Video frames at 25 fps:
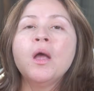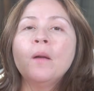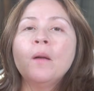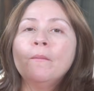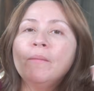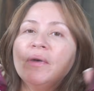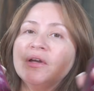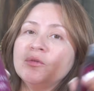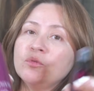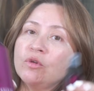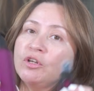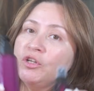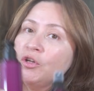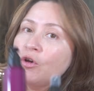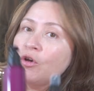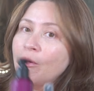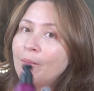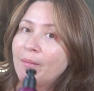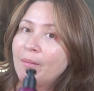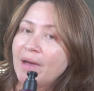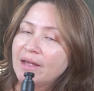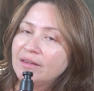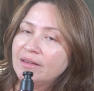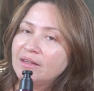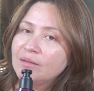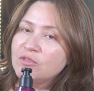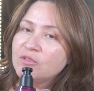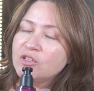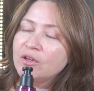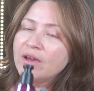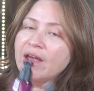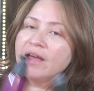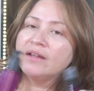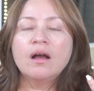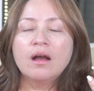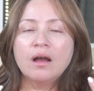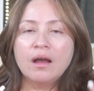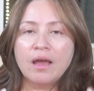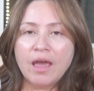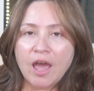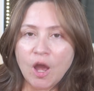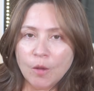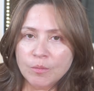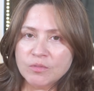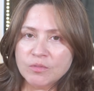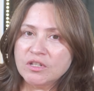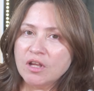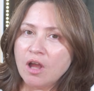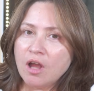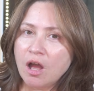But when you combine them together, it
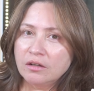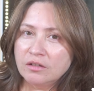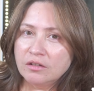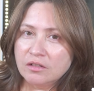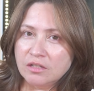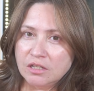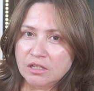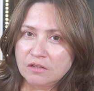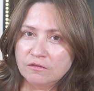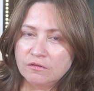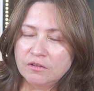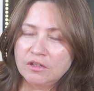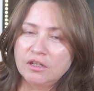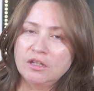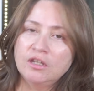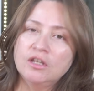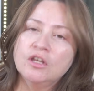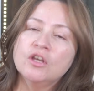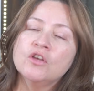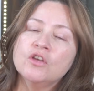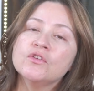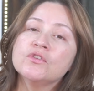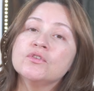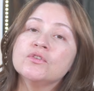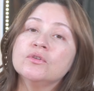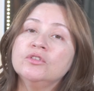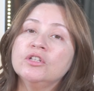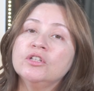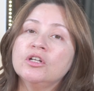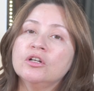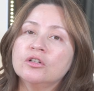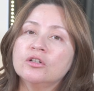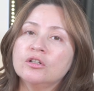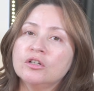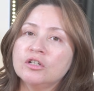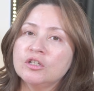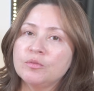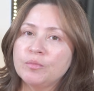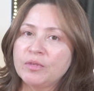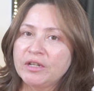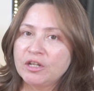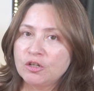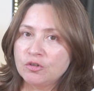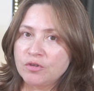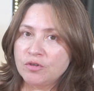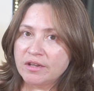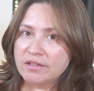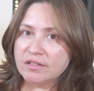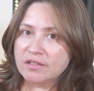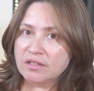helps the conductivity so the current
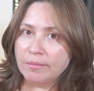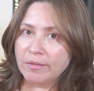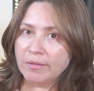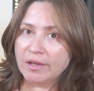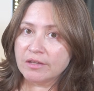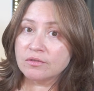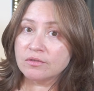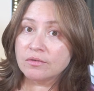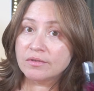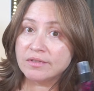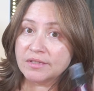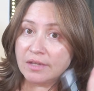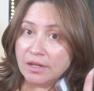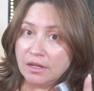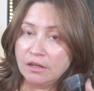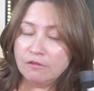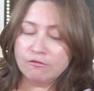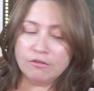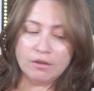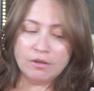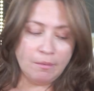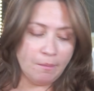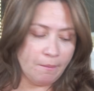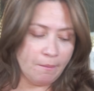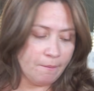penetrates the muscles even